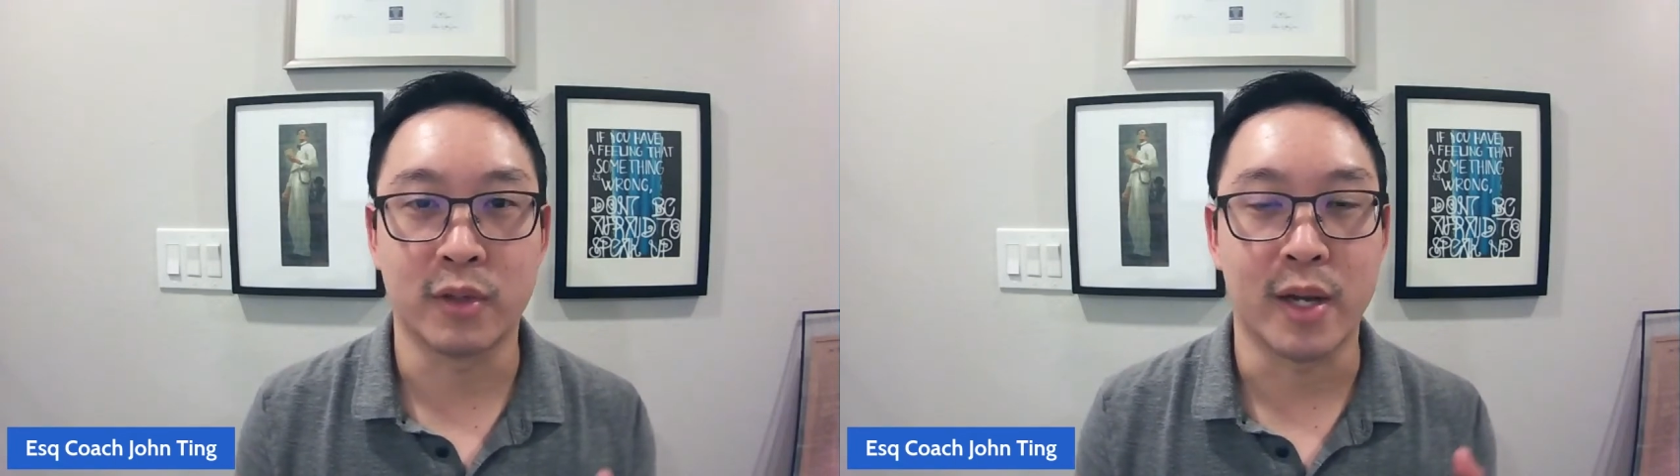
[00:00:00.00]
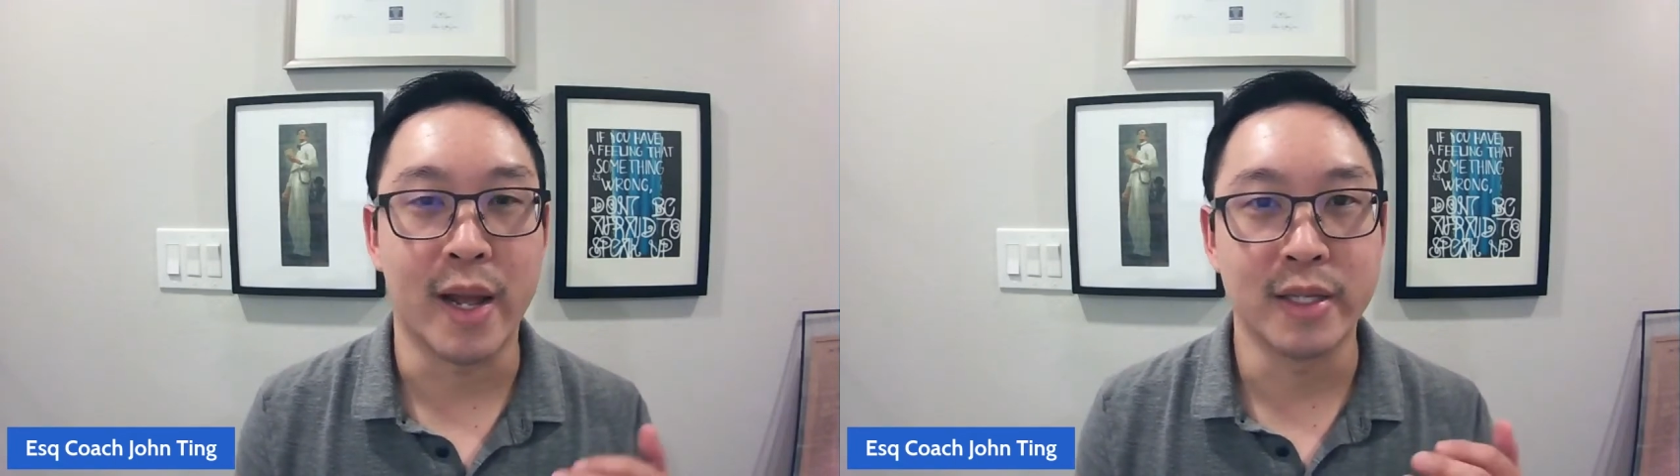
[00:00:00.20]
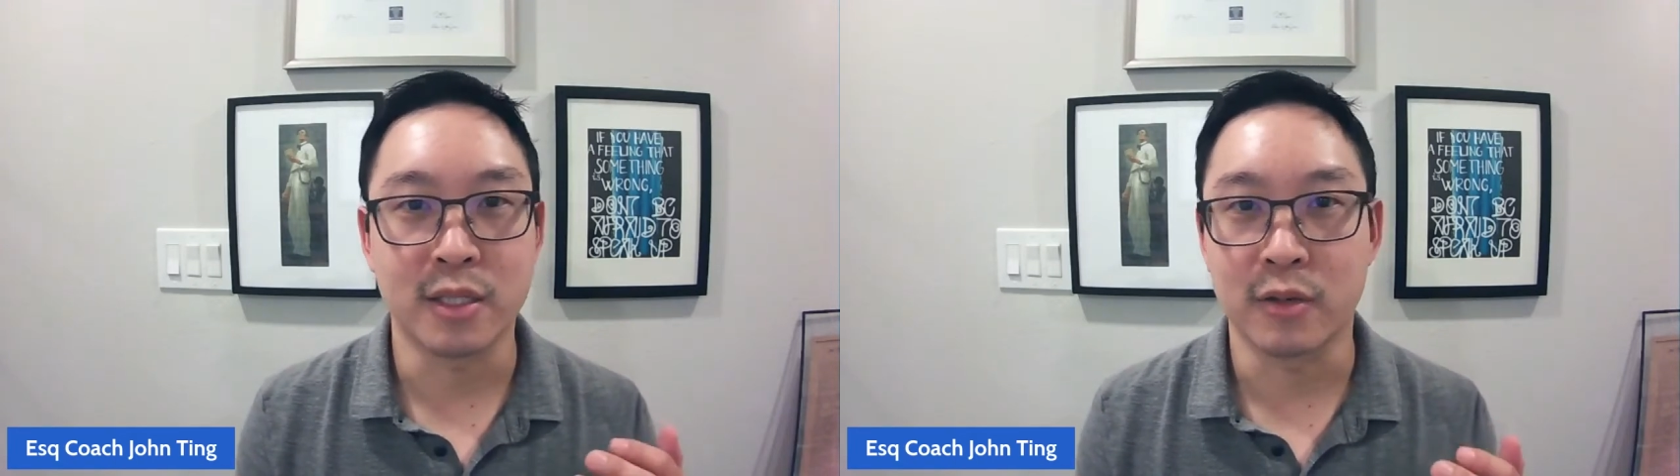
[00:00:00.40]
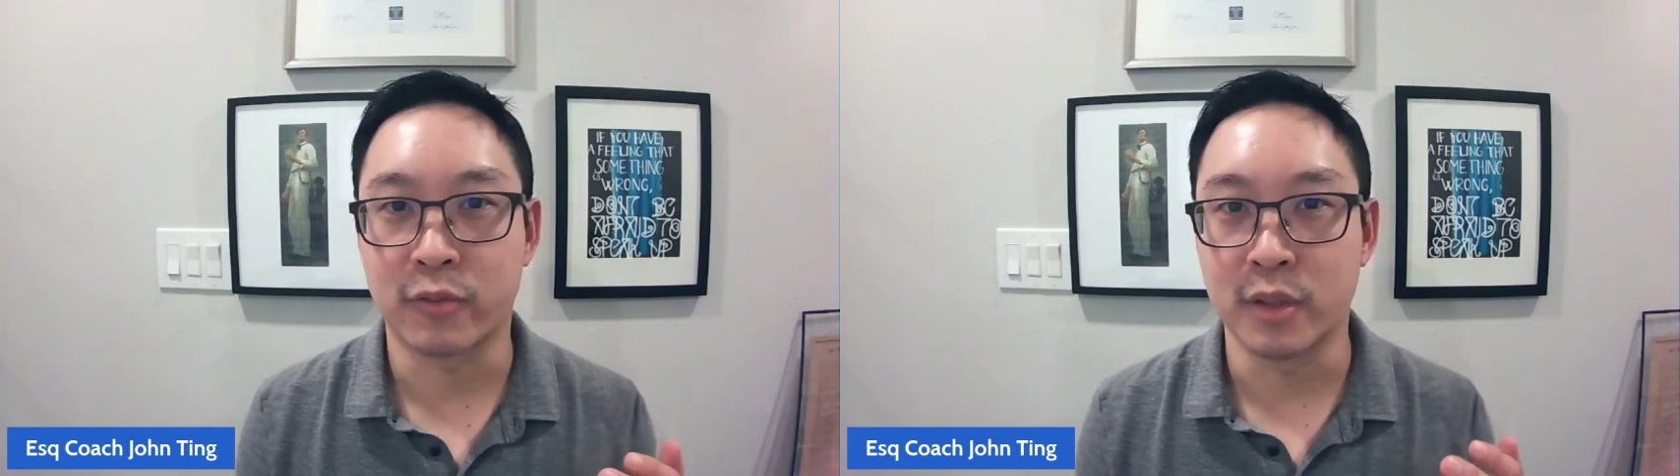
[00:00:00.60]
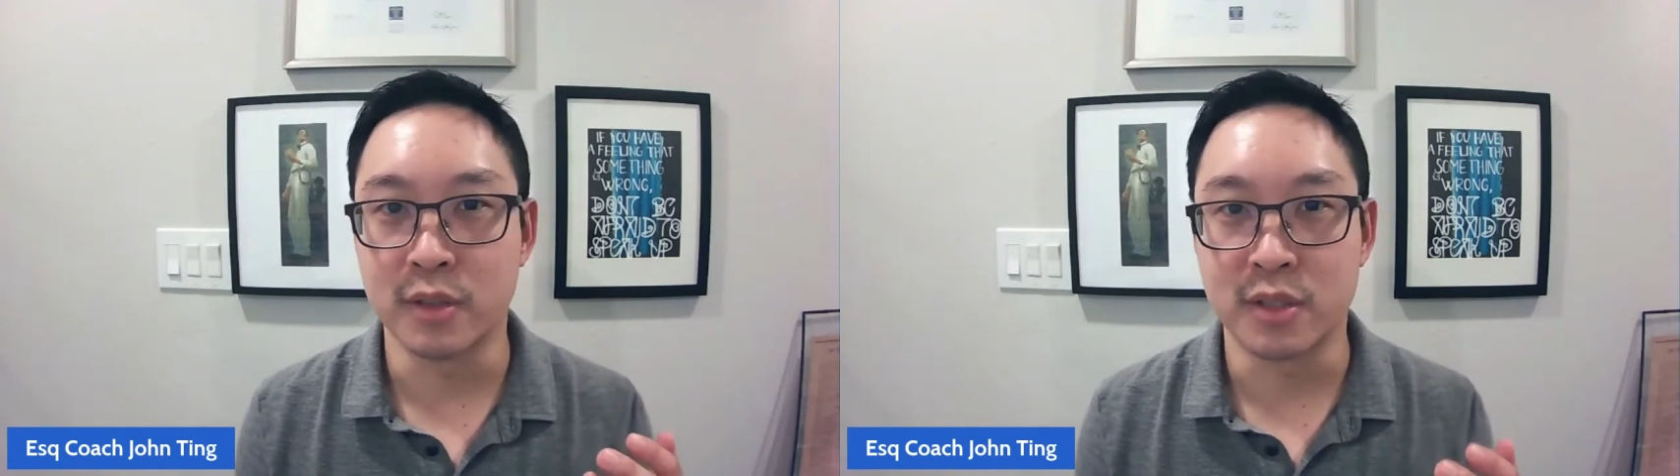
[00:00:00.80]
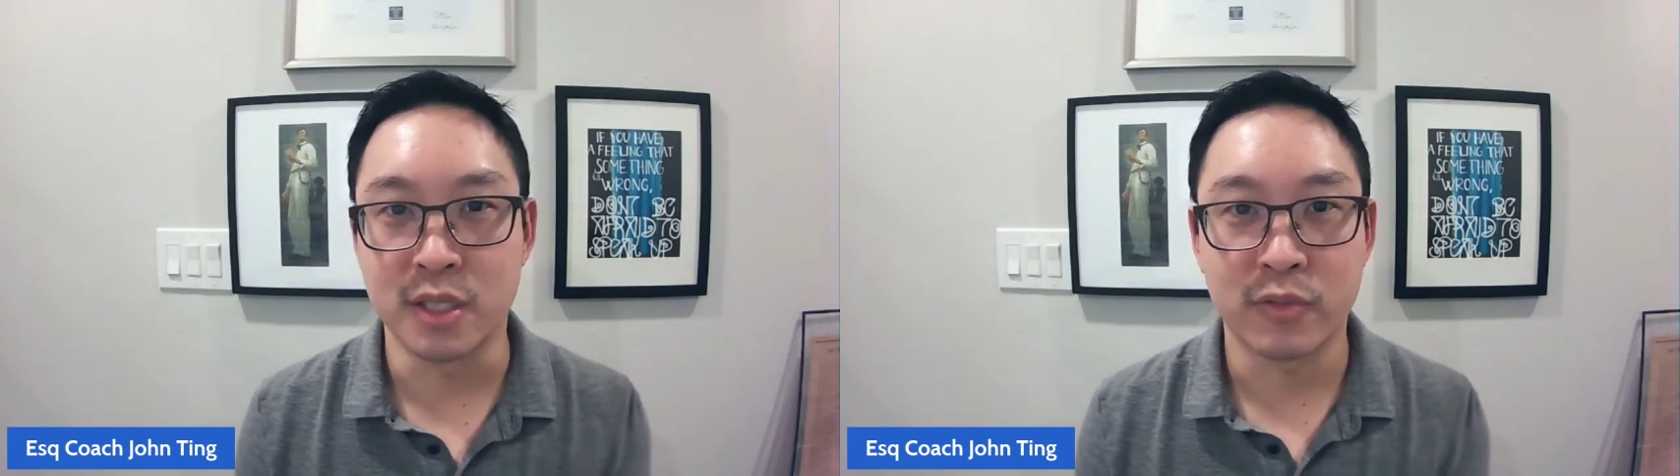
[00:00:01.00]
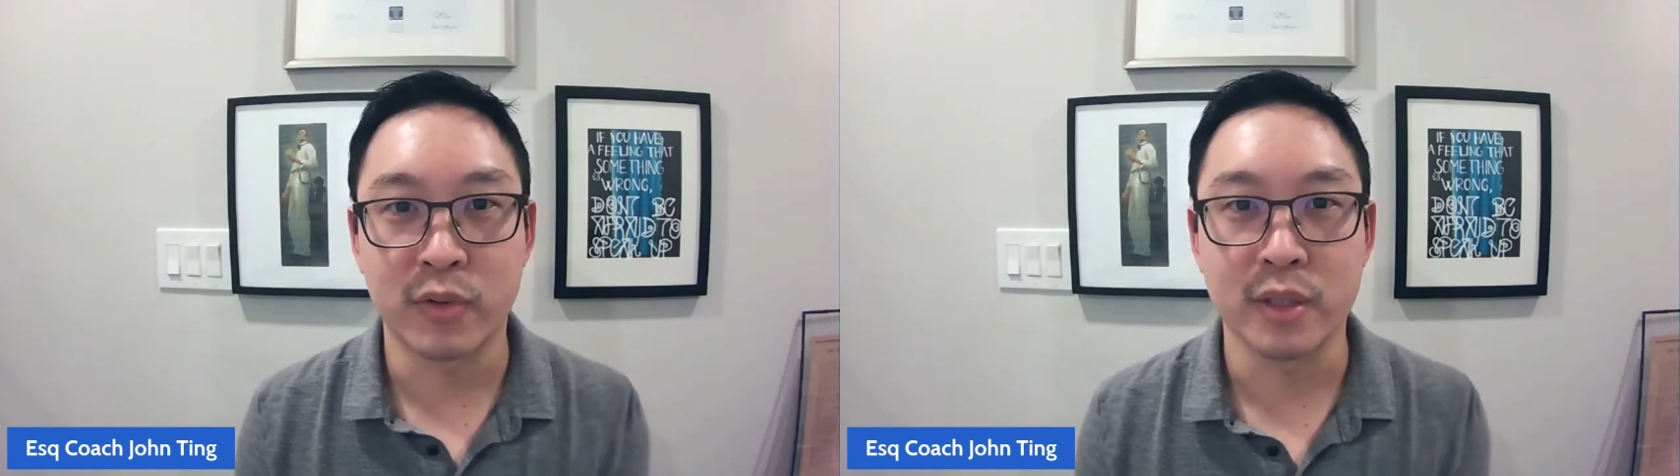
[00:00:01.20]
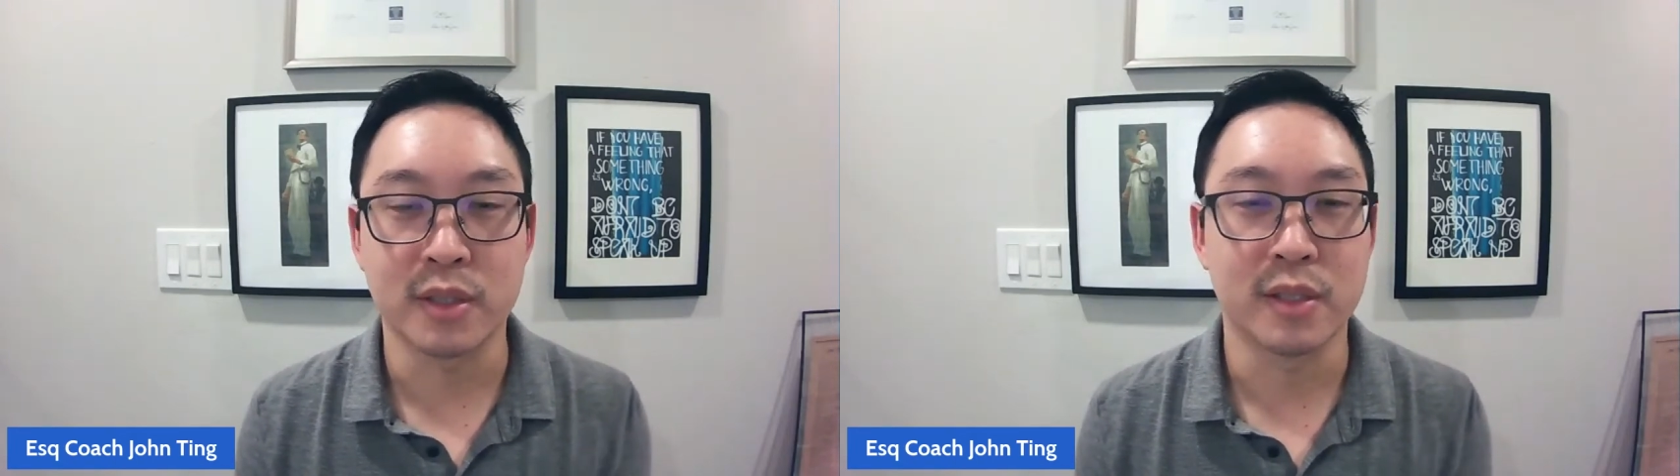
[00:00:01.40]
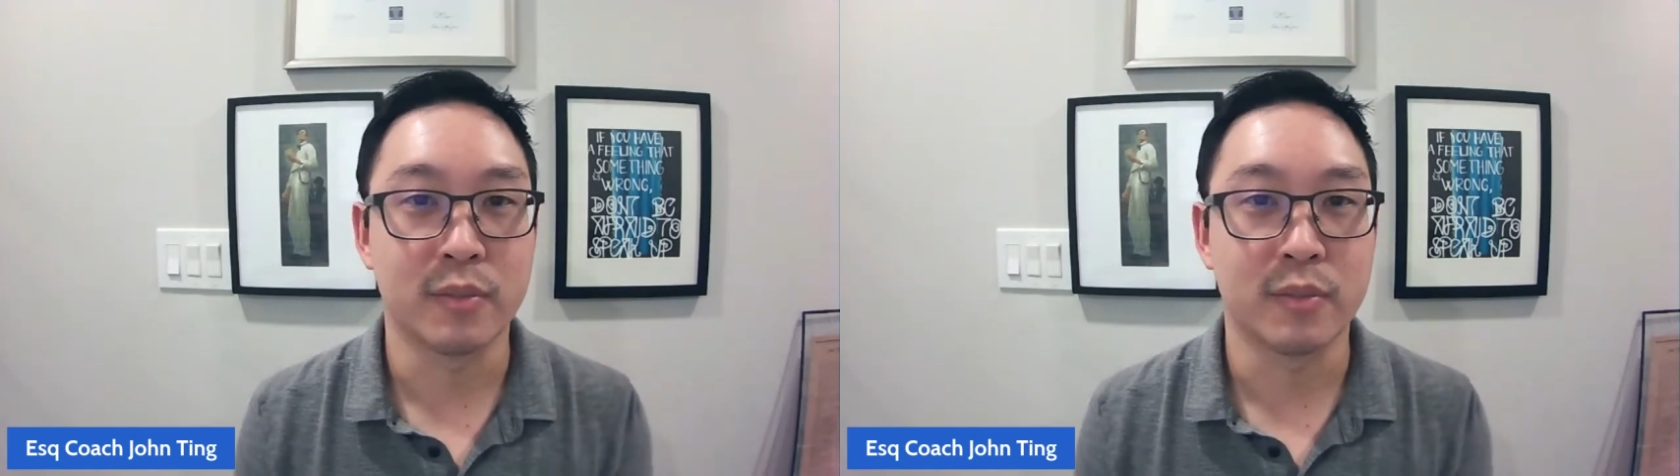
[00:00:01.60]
they're asking for a different